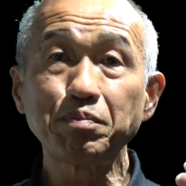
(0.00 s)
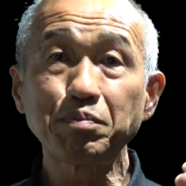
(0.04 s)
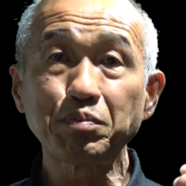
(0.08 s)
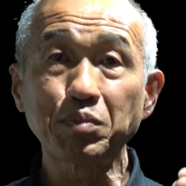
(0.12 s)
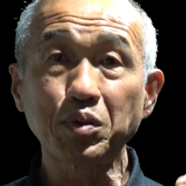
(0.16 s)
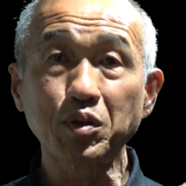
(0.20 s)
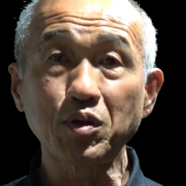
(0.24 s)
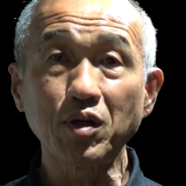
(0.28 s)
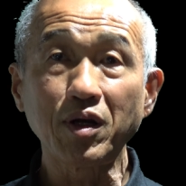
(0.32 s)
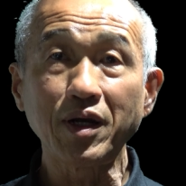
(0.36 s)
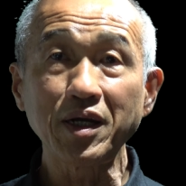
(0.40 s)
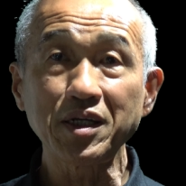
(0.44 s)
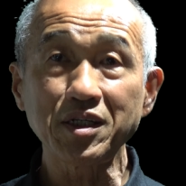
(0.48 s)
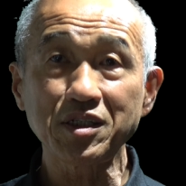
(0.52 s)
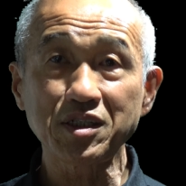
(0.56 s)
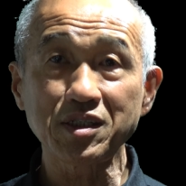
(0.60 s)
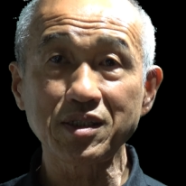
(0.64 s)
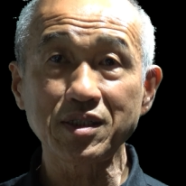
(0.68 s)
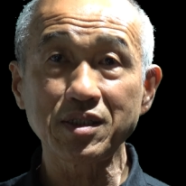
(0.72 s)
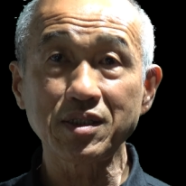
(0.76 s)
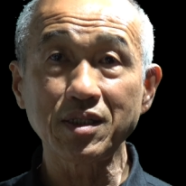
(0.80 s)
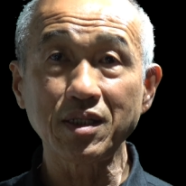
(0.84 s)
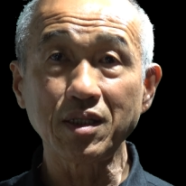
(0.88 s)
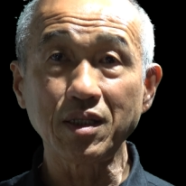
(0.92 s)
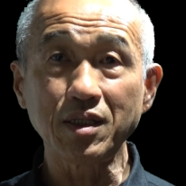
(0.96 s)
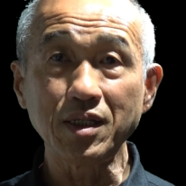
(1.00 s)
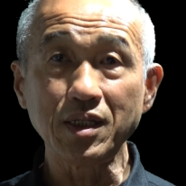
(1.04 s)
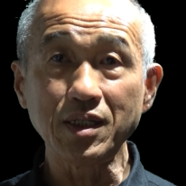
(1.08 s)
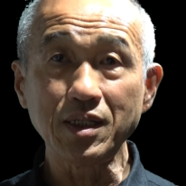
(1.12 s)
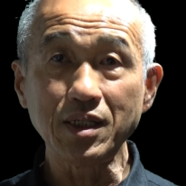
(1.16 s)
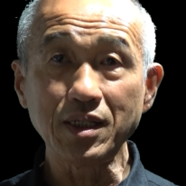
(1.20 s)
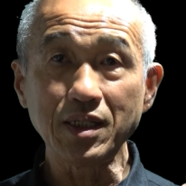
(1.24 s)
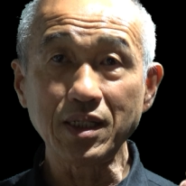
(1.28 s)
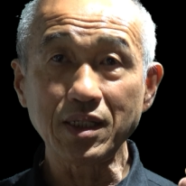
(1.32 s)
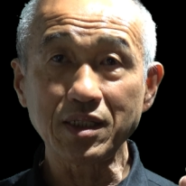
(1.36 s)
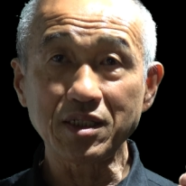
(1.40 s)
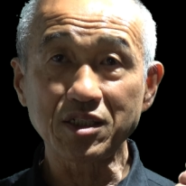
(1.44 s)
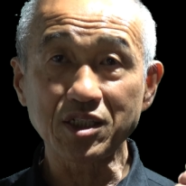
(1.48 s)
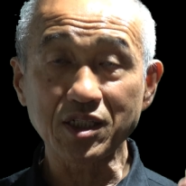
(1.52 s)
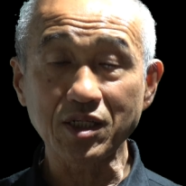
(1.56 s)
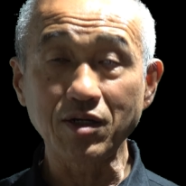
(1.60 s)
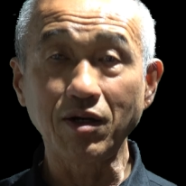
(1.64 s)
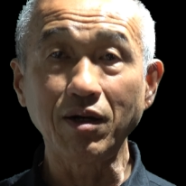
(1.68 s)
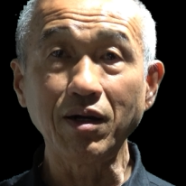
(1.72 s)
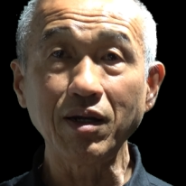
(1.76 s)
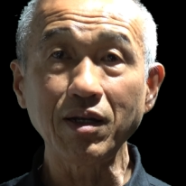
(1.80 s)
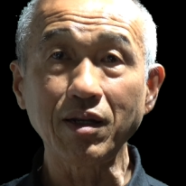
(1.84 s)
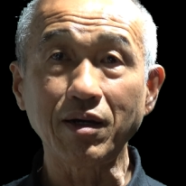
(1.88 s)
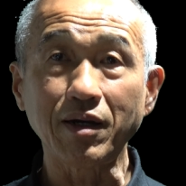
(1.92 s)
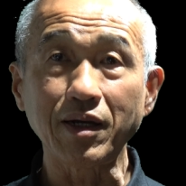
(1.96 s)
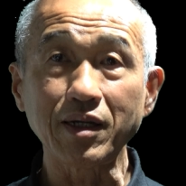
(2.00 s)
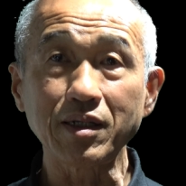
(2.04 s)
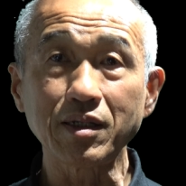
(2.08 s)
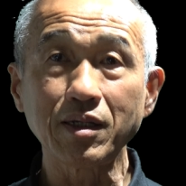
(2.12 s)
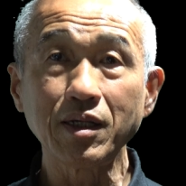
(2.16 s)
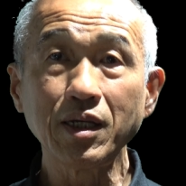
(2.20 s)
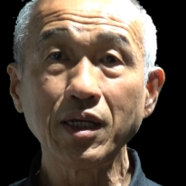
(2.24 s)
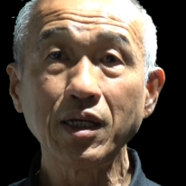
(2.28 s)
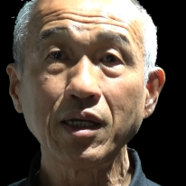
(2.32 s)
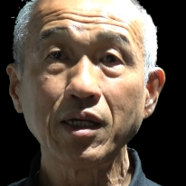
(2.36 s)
price the skylight